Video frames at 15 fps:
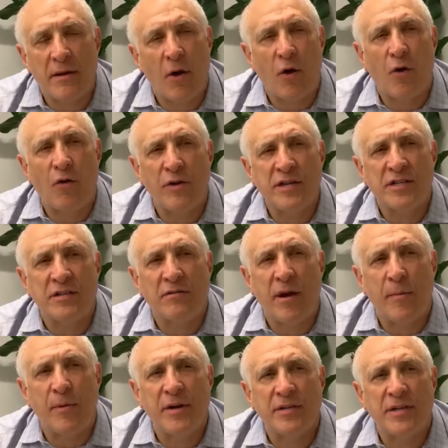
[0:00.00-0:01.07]
early
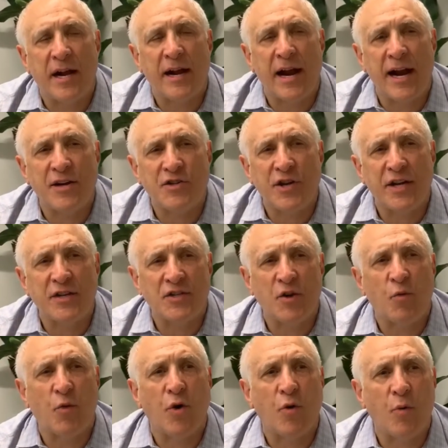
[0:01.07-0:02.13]
celebrities that I got a chance to
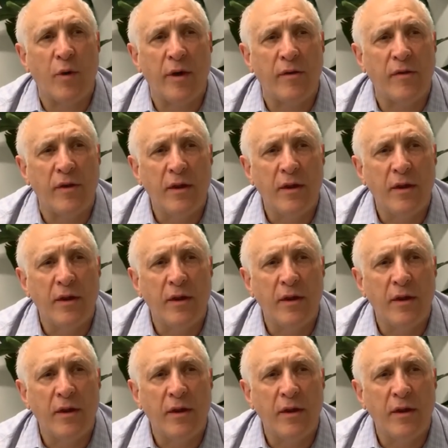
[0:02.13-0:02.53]
work with.